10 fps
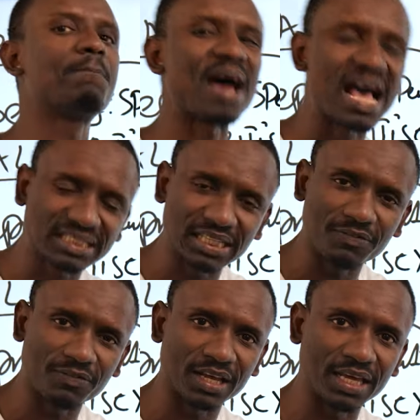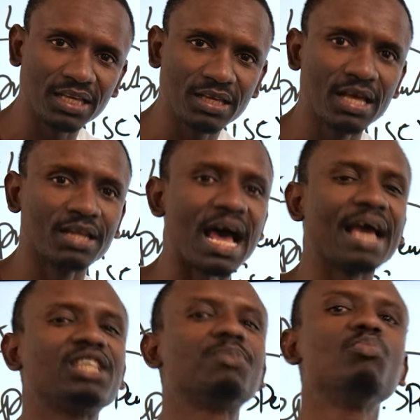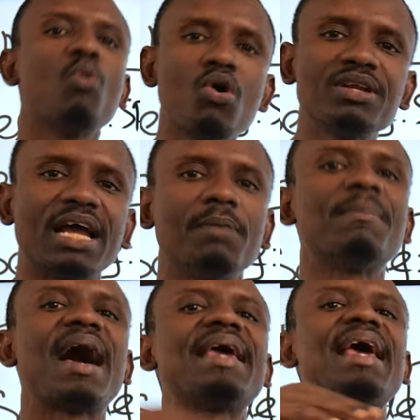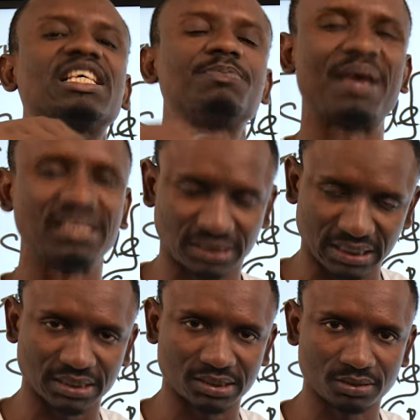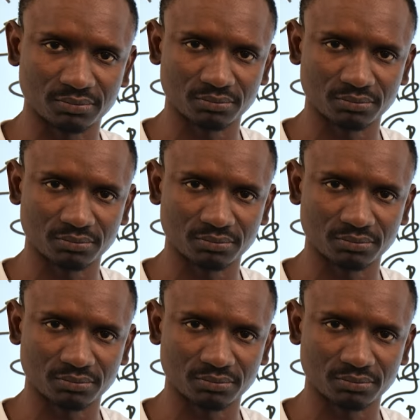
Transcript: passively that is more than my expenses.